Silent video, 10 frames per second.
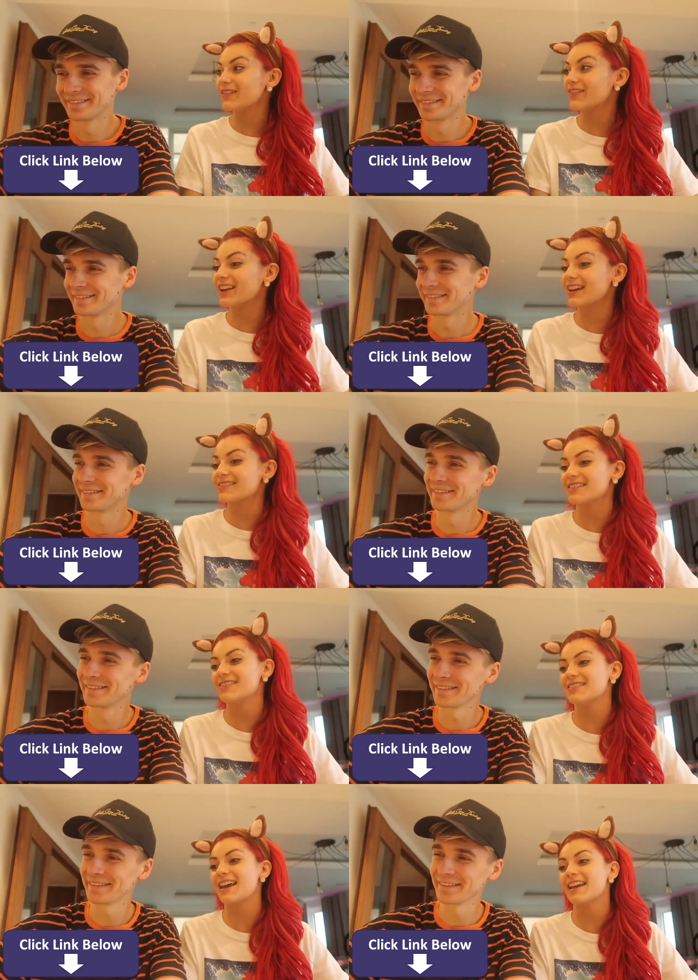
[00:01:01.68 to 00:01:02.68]
Speaker 1: one of your videos and
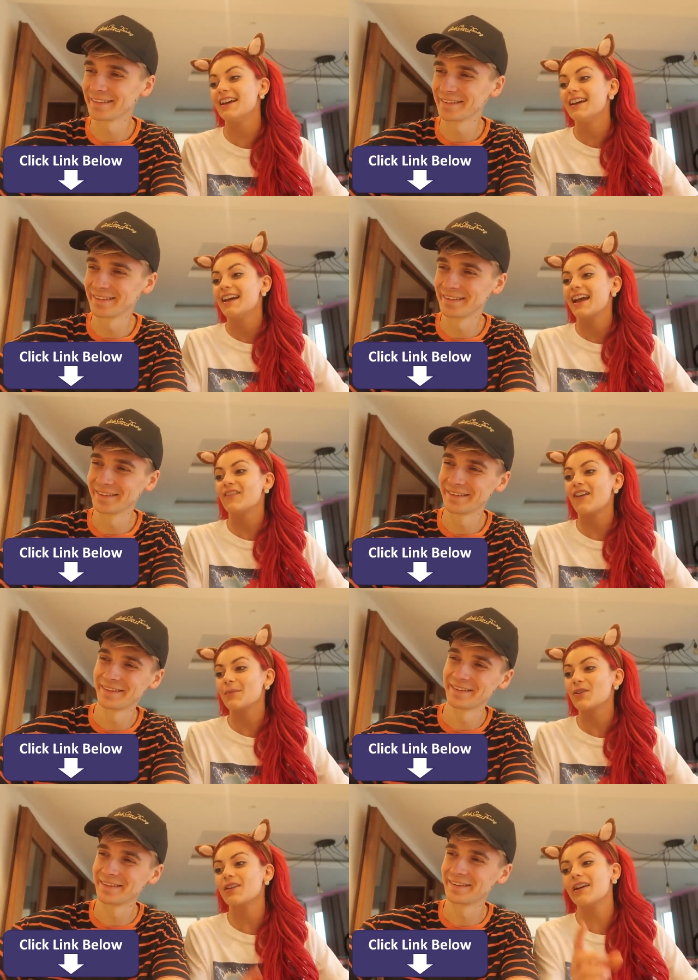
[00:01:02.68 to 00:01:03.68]
you said if
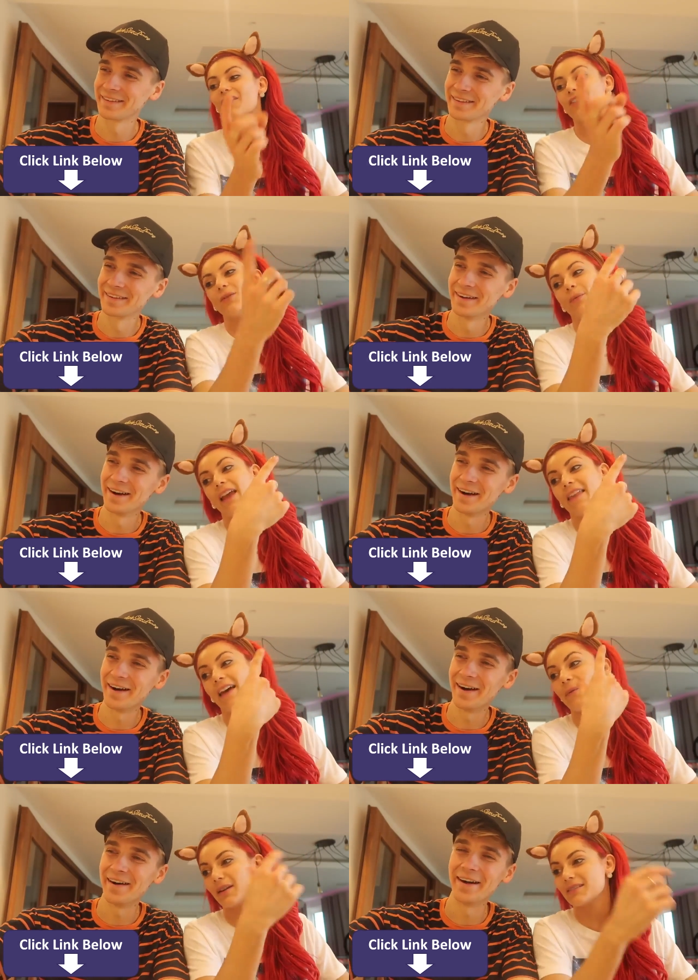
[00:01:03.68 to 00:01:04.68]
I'm good enough, it'll be
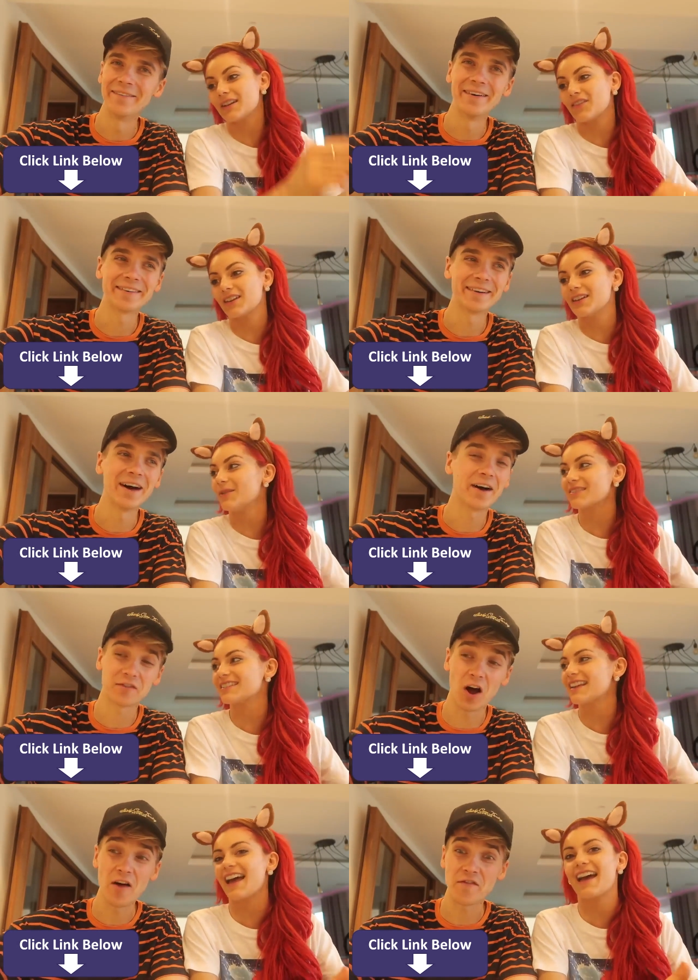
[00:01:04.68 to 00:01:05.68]
there. Oh, it, it wasn't.
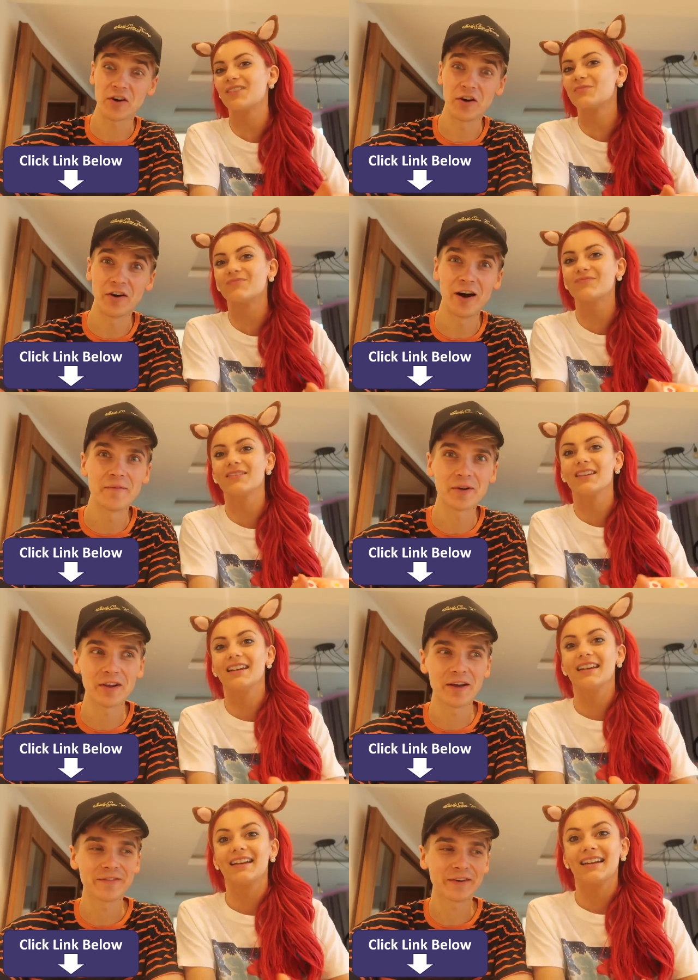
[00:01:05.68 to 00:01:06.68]
wasn't I, I,
Speaker 2: forgot. I'm not
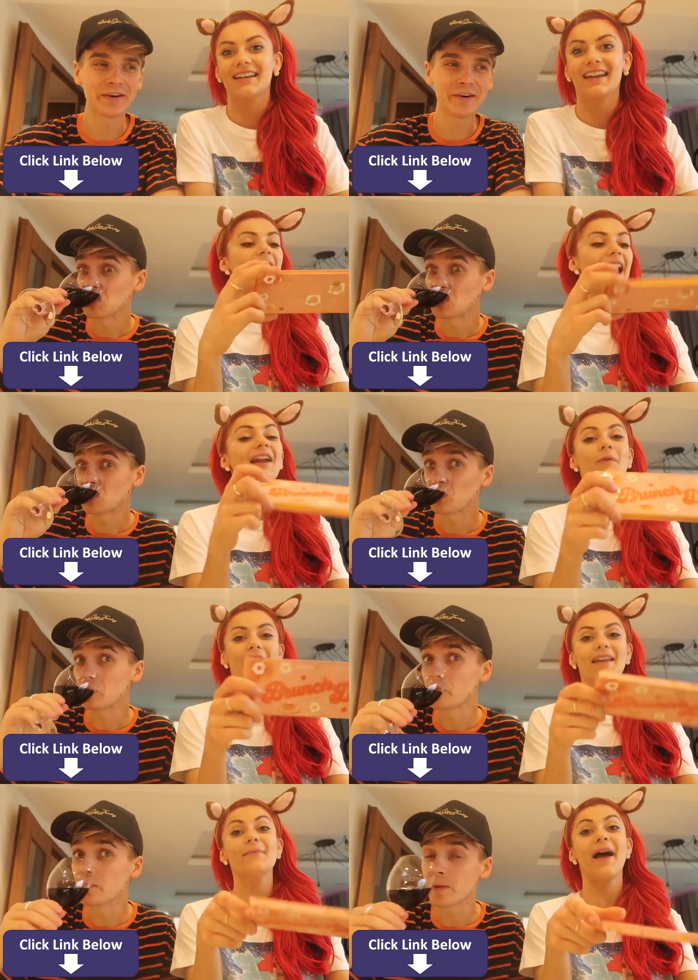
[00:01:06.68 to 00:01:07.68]
gonna lie, I forgot.
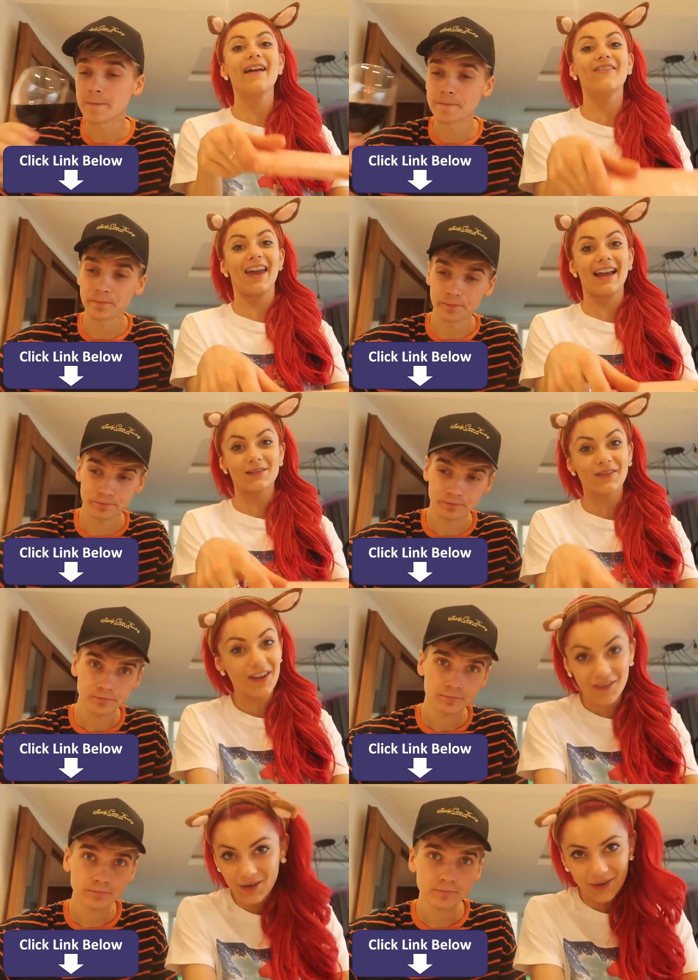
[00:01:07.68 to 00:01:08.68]
Speaker 1: Anyway, you may have guessed. I've
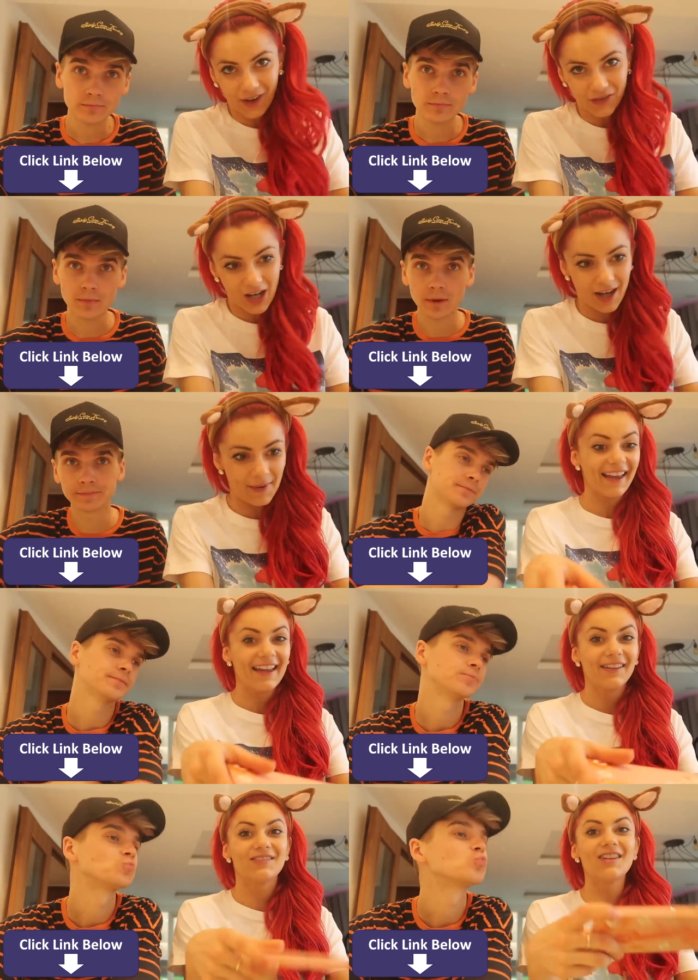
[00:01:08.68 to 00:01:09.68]
given you enough time.
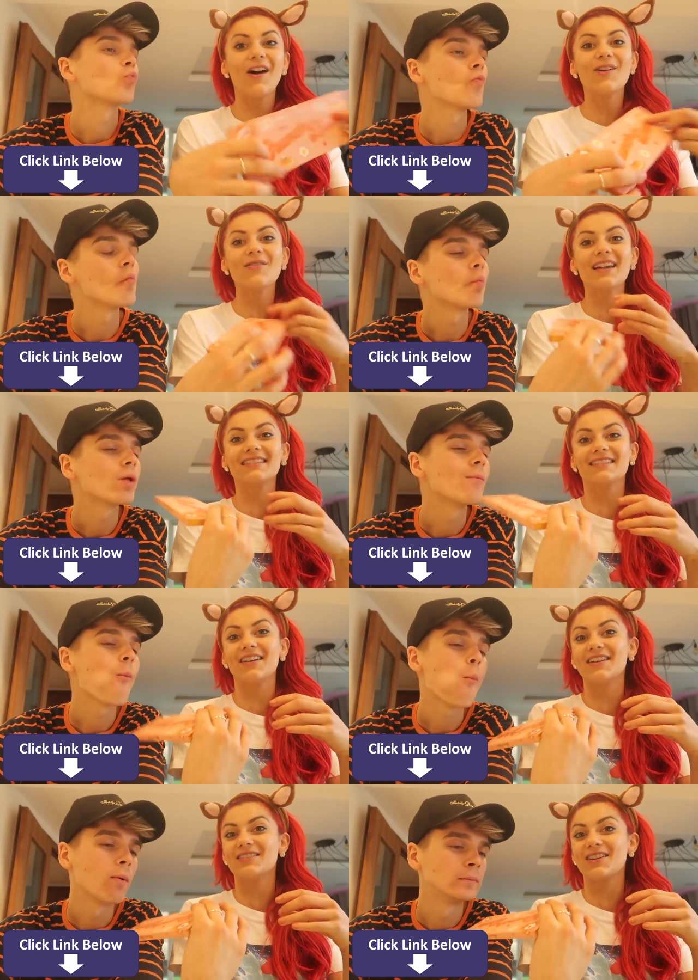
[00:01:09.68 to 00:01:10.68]
Joe is
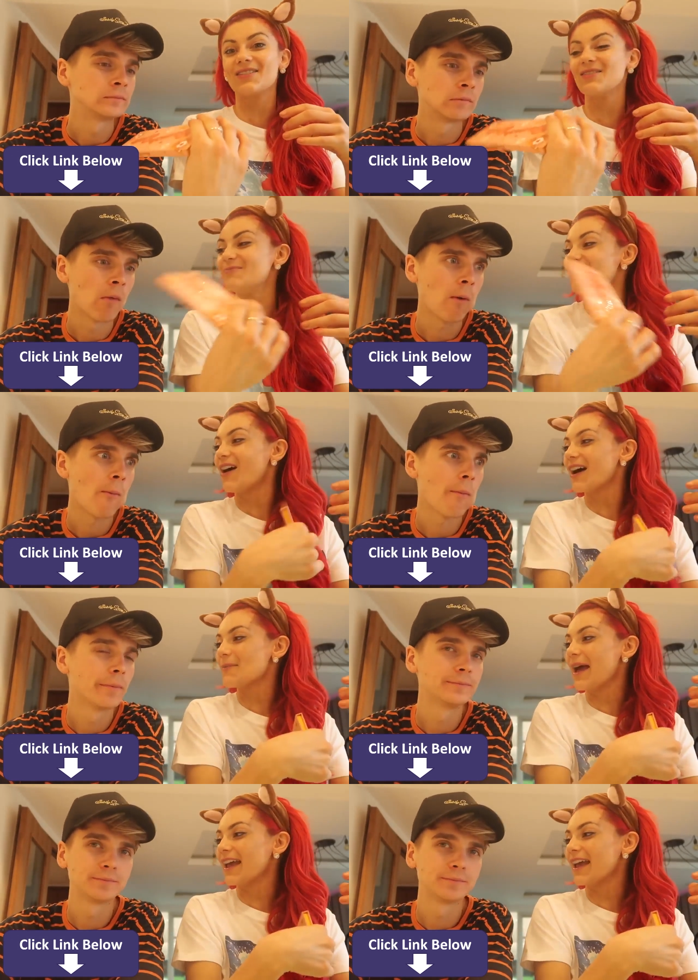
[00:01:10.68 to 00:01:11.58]
gonna do my